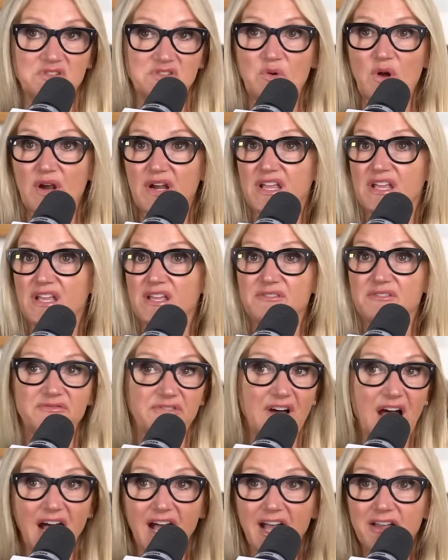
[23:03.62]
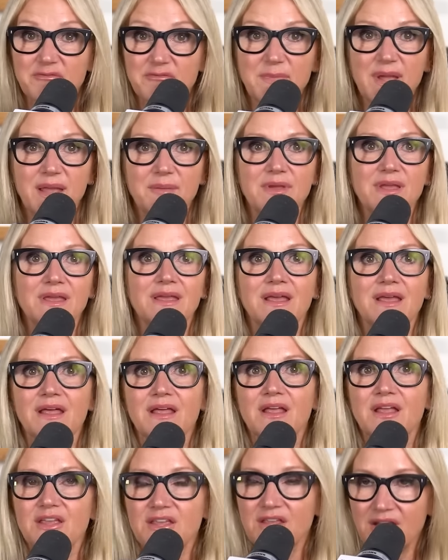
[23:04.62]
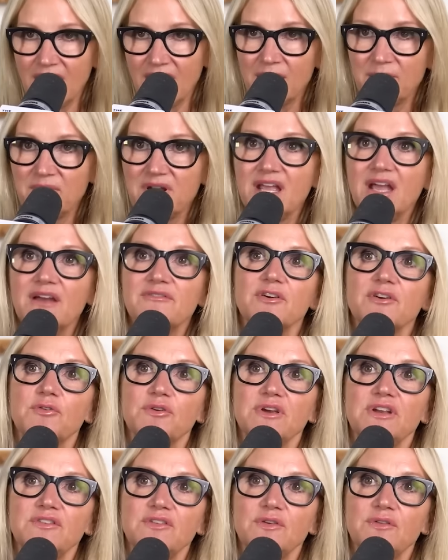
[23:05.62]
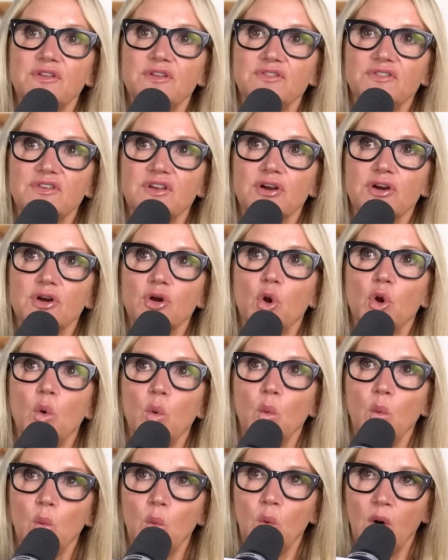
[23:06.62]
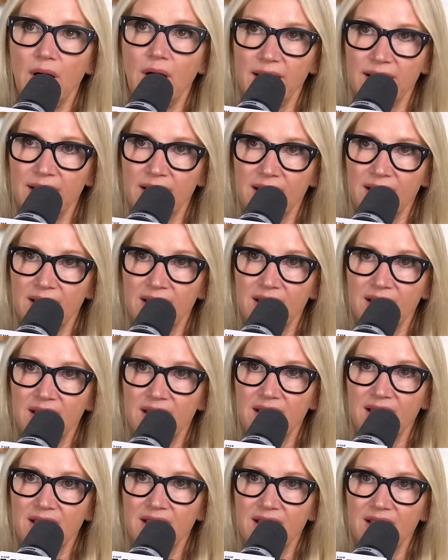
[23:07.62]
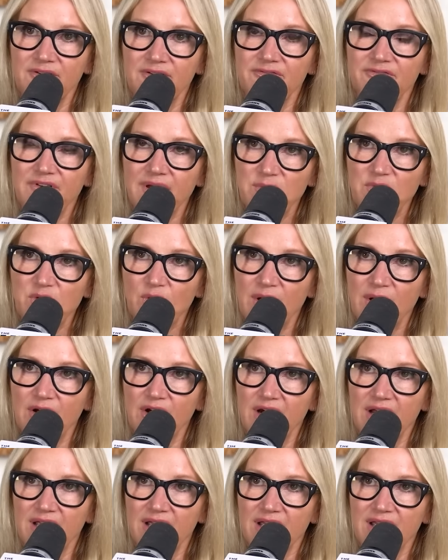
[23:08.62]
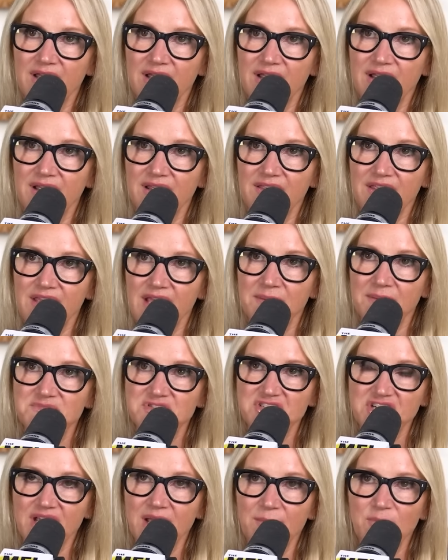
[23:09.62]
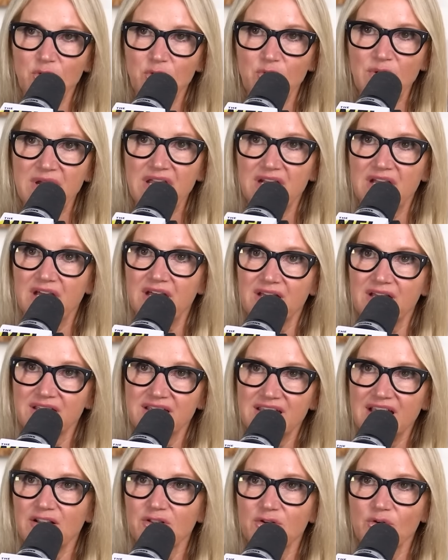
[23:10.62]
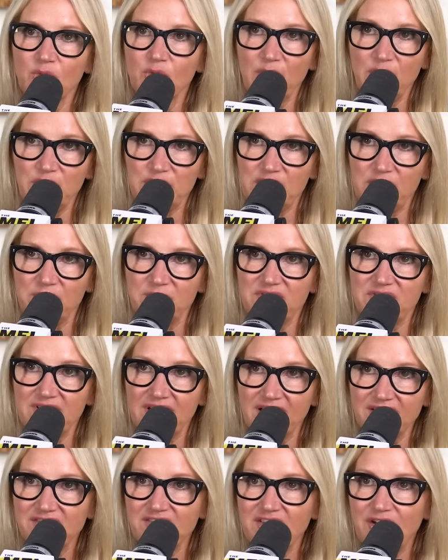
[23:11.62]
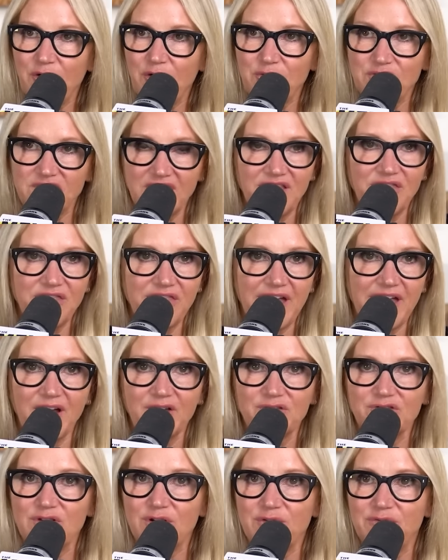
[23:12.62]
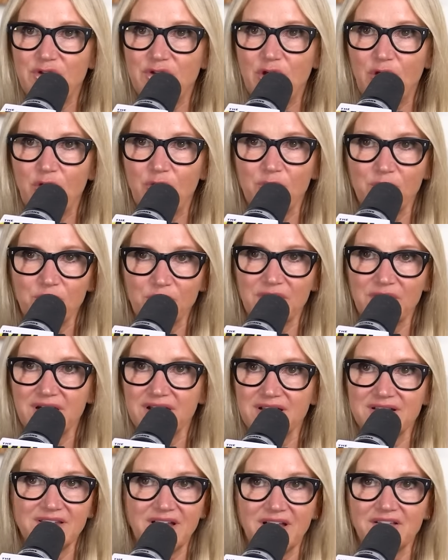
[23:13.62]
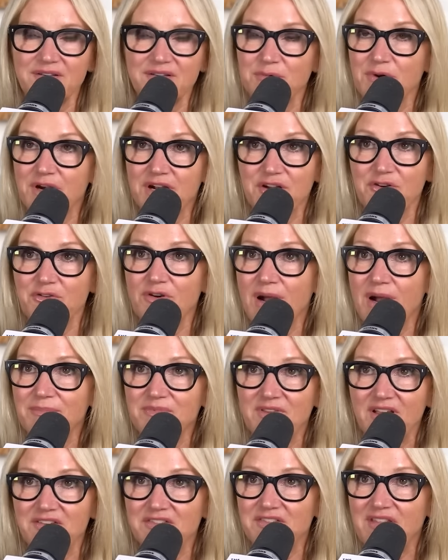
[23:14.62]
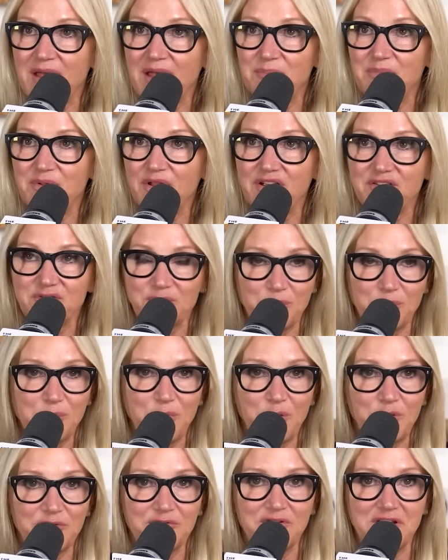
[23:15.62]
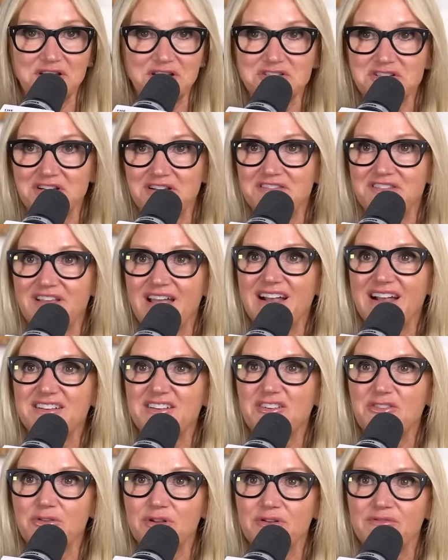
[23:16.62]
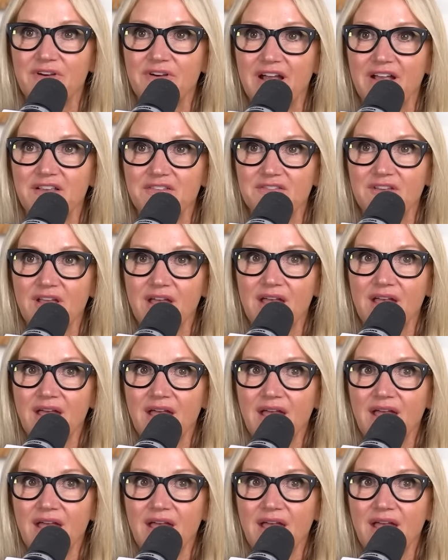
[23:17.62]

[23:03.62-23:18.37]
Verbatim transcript: twenty-five maybe. You know how many I've agreed to this year? One. February. The M G M arena, Keller Williams. Let's go. ten thousand of you. We're going to we're going to crop dust that place with motivation and tactical advice.